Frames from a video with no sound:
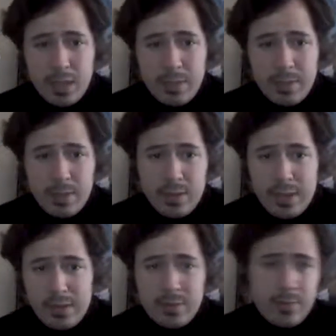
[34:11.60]
because
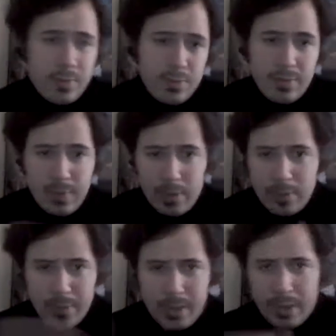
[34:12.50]
that's,
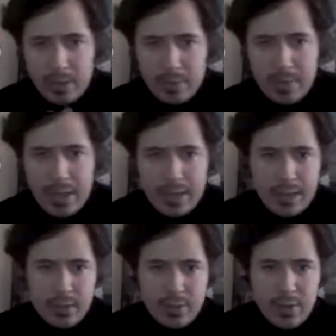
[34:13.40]
getting all the planning
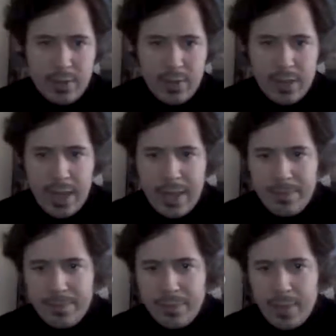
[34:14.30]
and stuff on that.
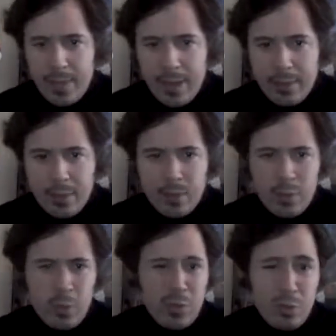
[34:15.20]
And I
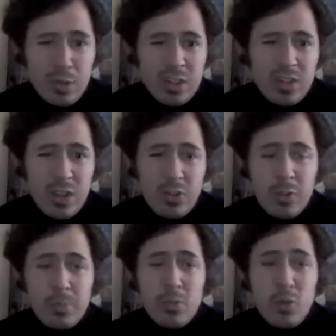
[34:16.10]
also wouldn't want to change
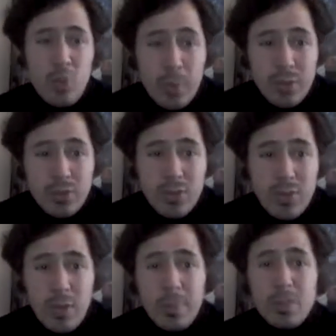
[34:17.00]
up too much the
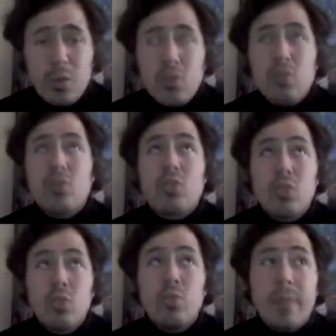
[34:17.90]
film, but those are
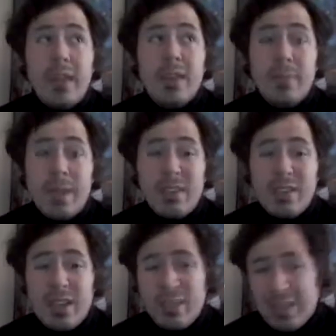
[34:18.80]
two big
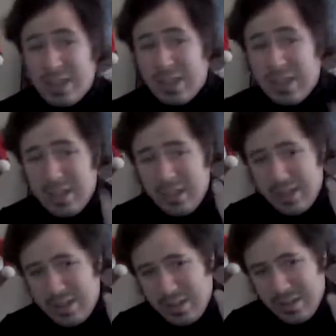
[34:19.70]
bits I think
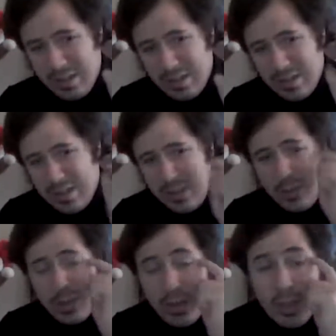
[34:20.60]
could
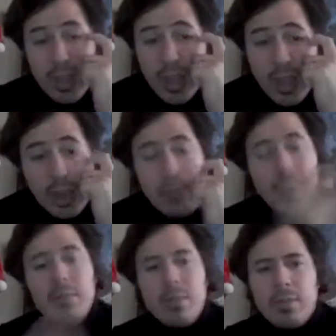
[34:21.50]
use a little
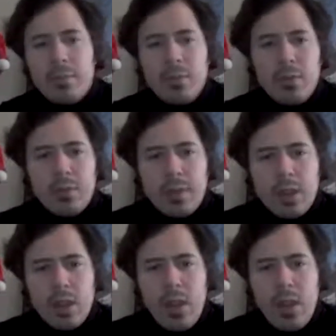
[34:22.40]
bit of improvement.